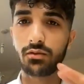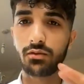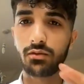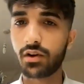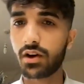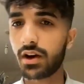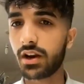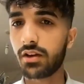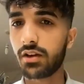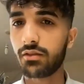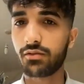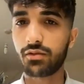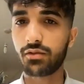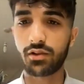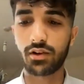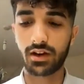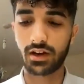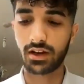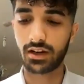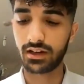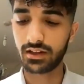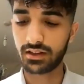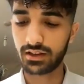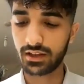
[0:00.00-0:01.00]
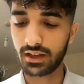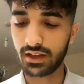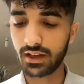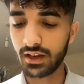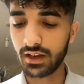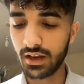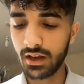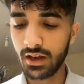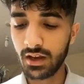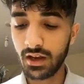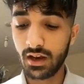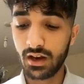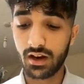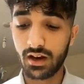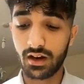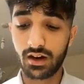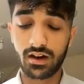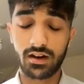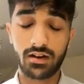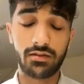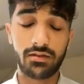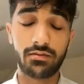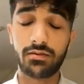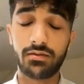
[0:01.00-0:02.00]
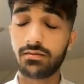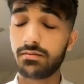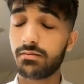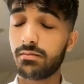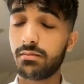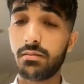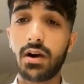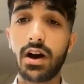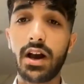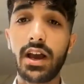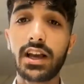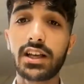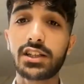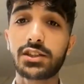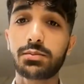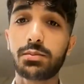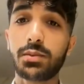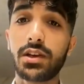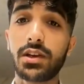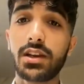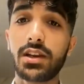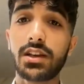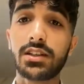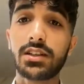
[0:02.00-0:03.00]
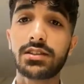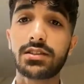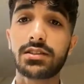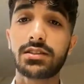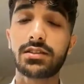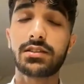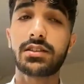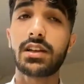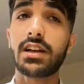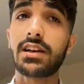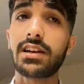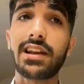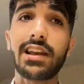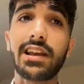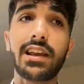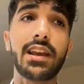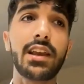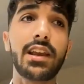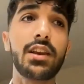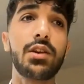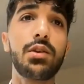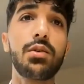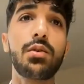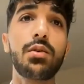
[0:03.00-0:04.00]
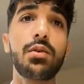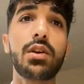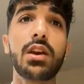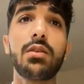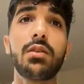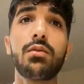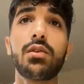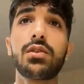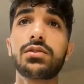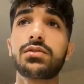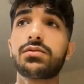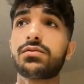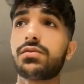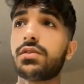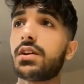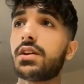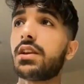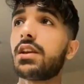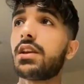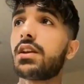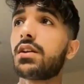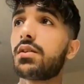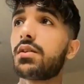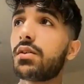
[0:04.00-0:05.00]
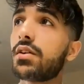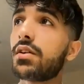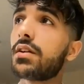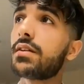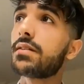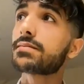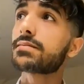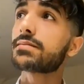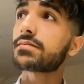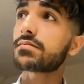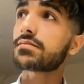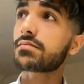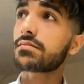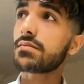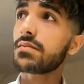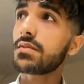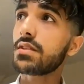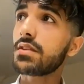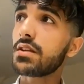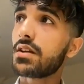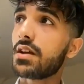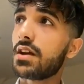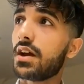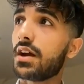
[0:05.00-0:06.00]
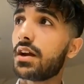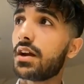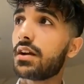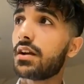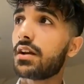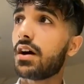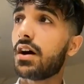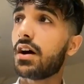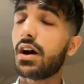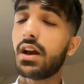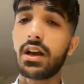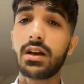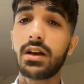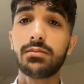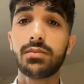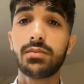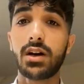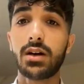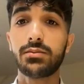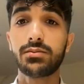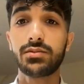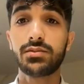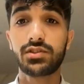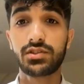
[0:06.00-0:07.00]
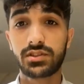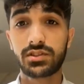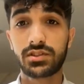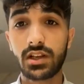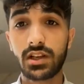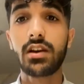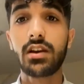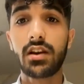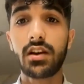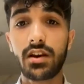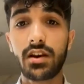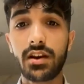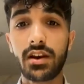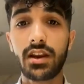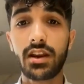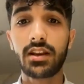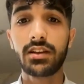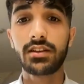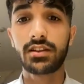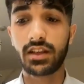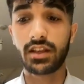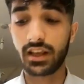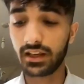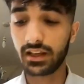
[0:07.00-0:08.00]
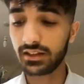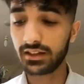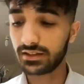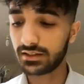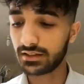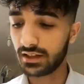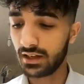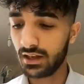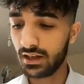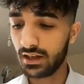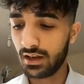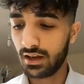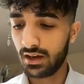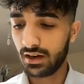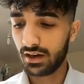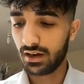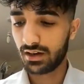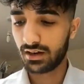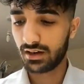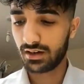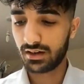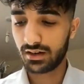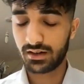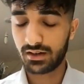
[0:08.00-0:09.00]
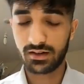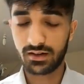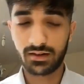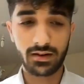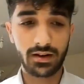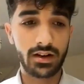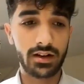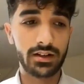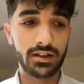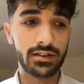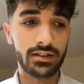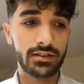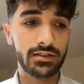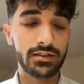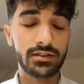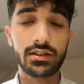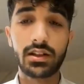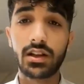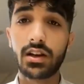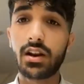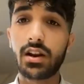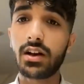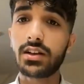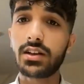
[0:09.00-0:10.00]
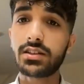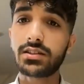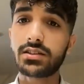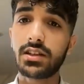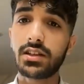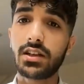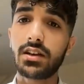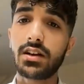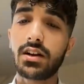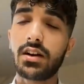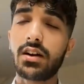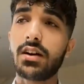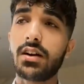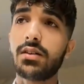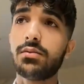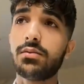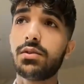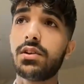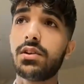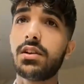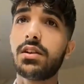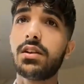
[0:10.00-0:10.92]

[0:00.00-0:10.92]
worry for anything. My experience settling in UK was very good, and I'm still learning things. And the last thing I